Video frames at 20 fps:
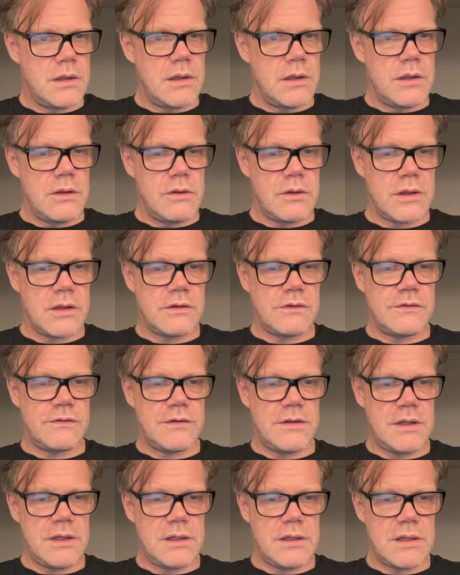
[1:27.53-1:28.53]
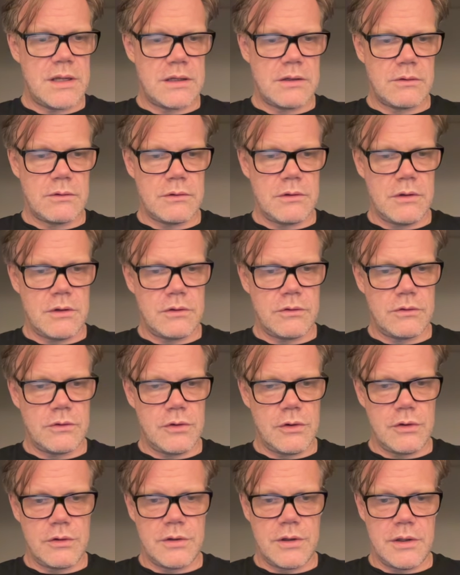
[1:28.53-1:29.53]
you can see that on the
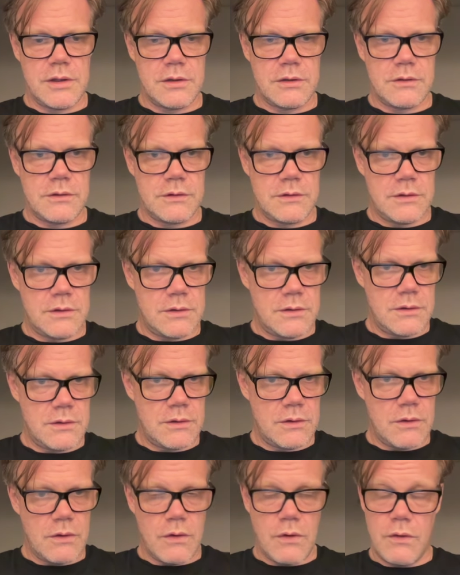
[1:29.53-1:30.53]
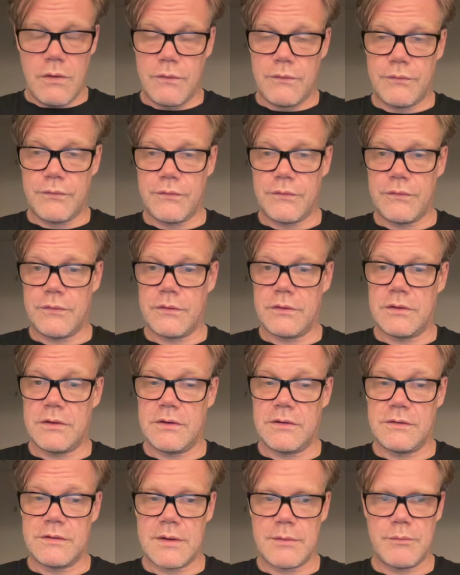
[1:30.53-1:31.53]
30th of
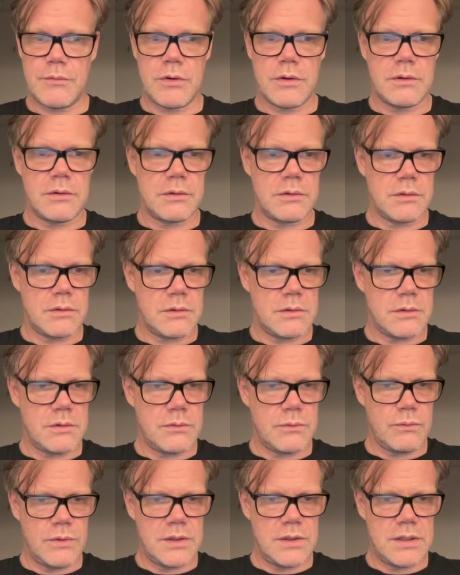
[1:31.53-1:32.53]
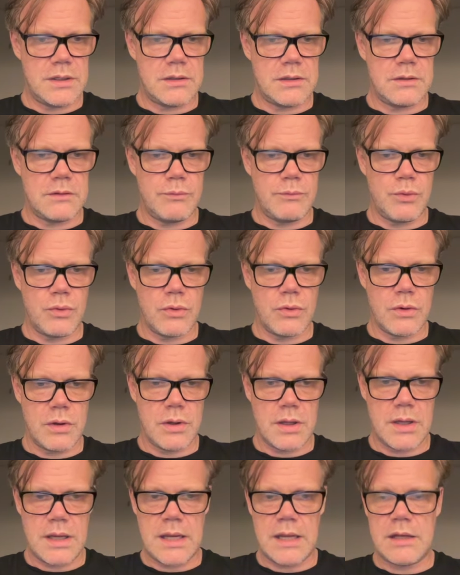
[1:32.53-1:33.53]
December we didn't book
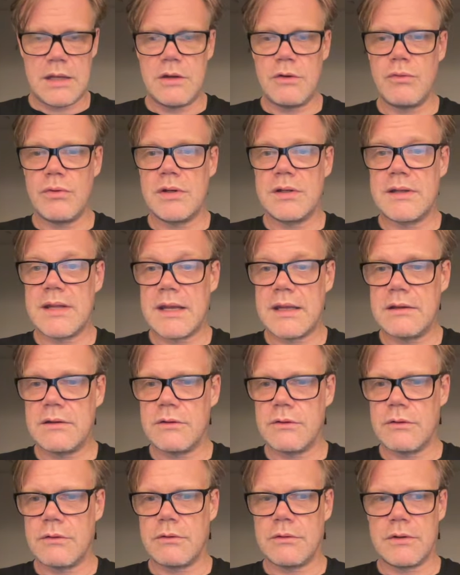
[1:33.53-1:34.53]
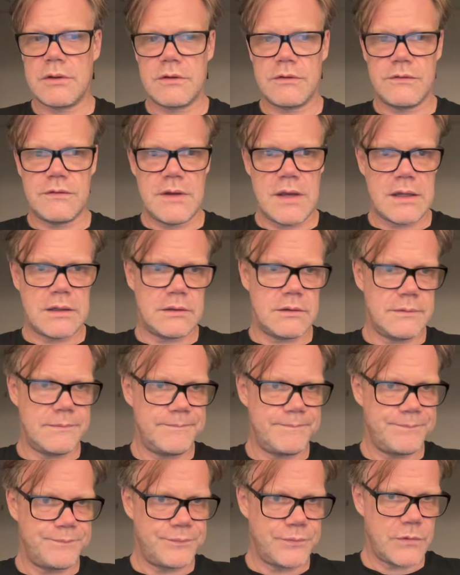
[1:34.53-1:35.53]
any retained earnings yet.
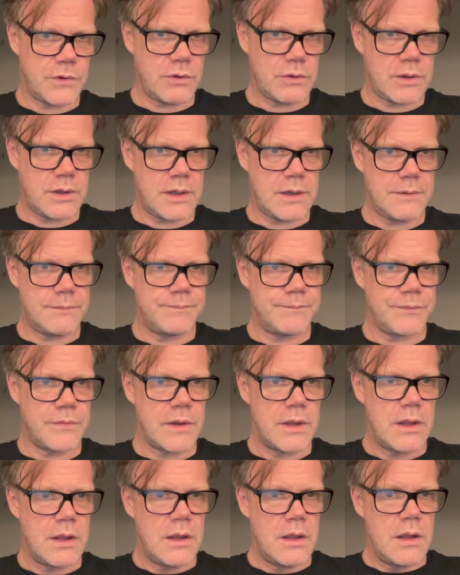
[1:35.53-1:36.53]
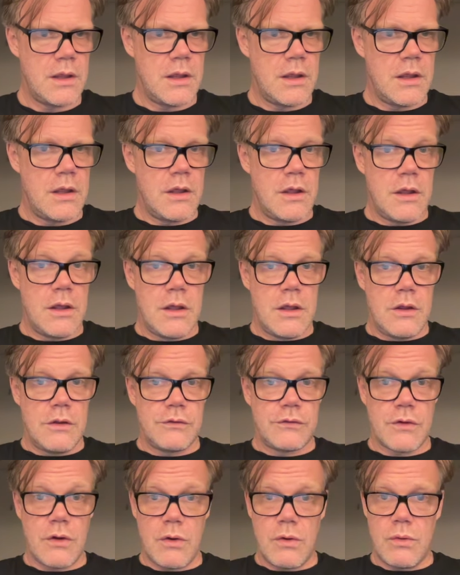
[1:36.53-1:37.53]
Okay,
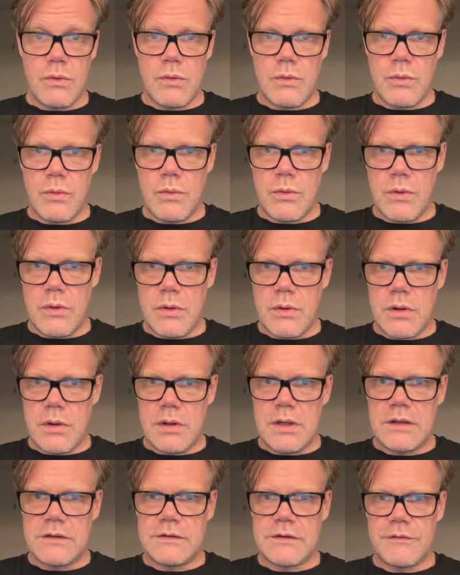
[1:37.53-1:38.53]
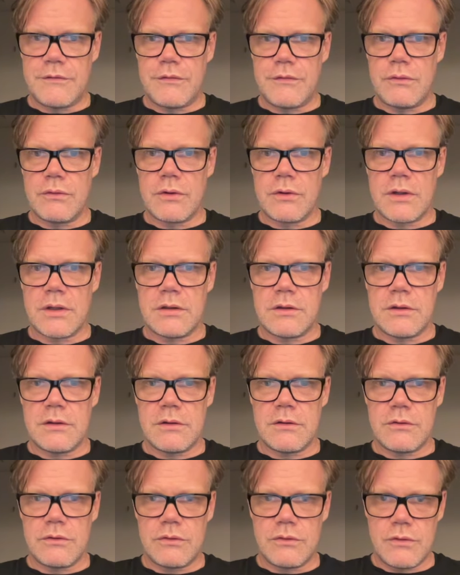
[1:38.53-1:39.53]
so let's have a look at the
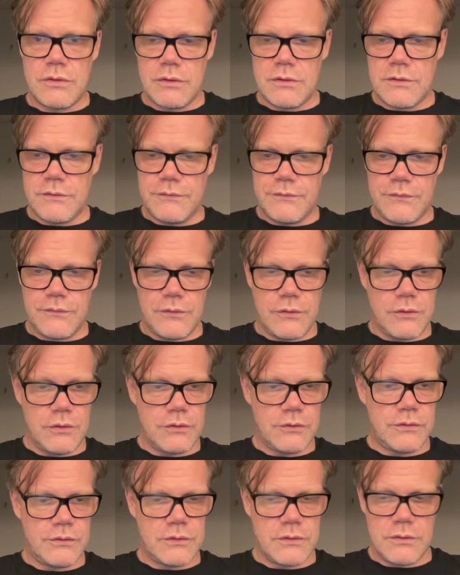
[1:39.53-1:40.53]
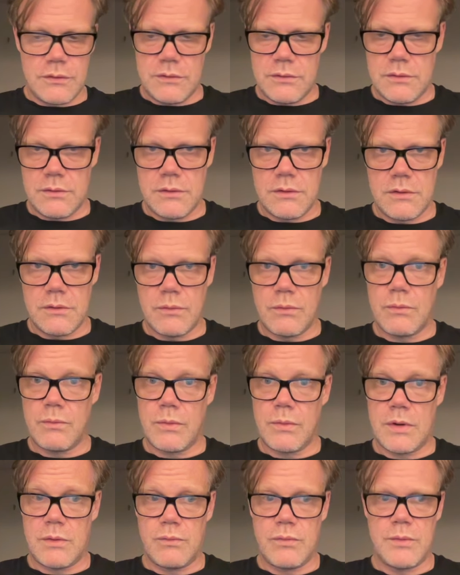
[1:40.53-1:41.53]
31st
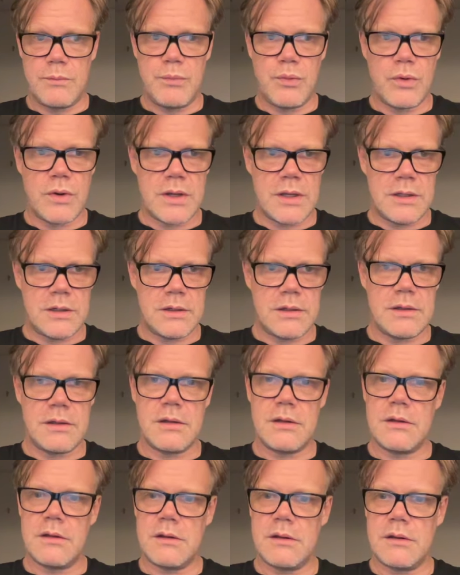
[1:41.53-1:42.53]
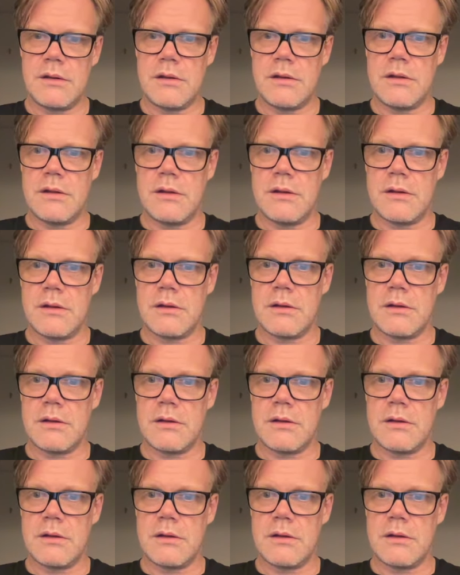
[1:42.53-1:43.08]
when we book in the